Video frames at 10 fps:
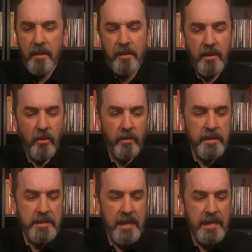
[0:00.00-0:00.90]
the early
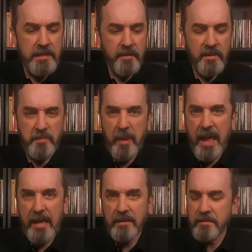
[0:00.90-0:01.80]
days of this
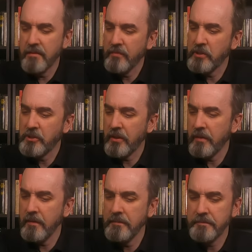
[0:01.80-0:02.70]
band, for
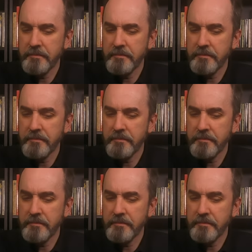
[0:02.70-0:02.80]
sure.